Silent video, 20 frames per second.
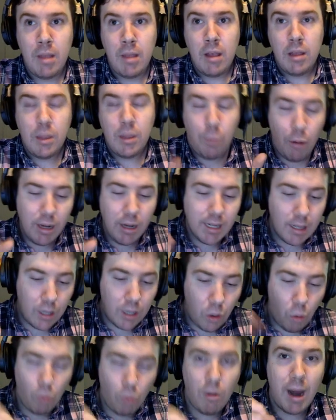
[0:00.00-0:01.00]
The point is that the
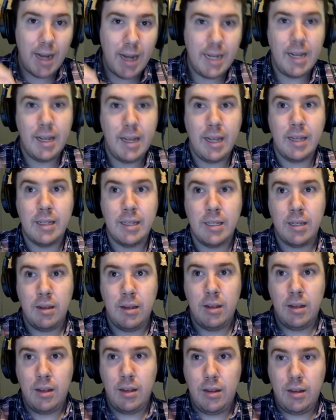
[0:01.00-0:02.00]
core idea is
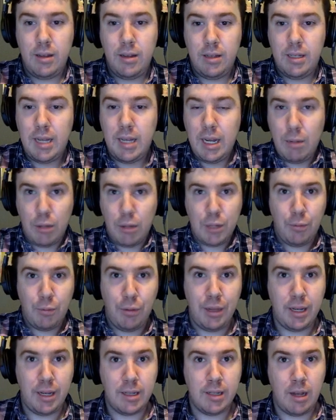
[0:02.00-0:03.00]
setting multiple
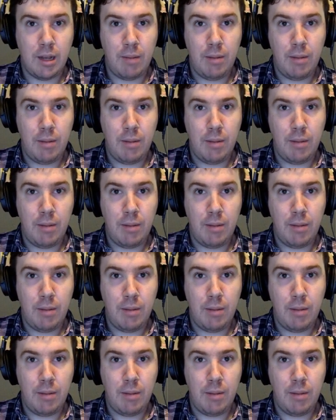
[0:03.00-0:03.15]
things up